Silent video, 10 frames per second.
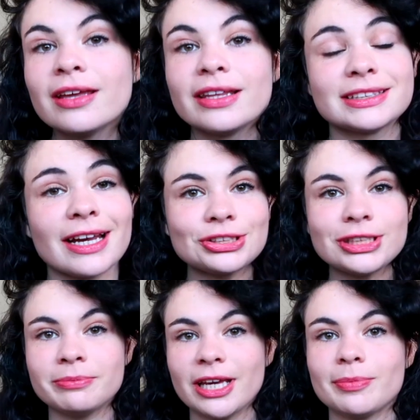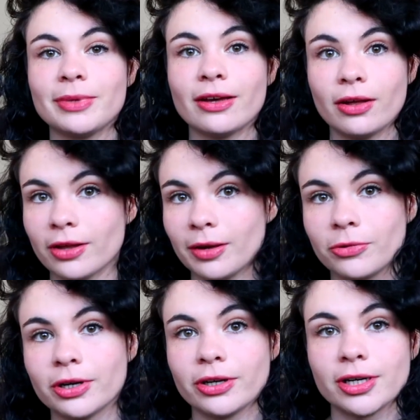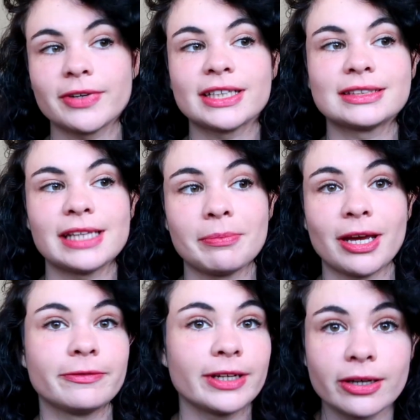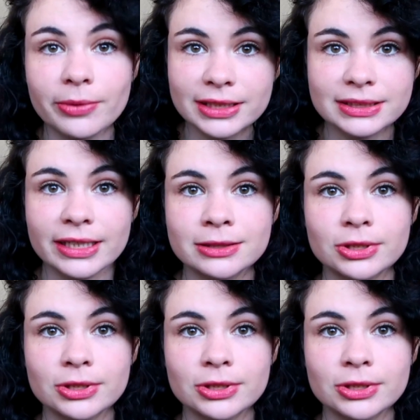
These actually make me a lot more nervous than my video essays,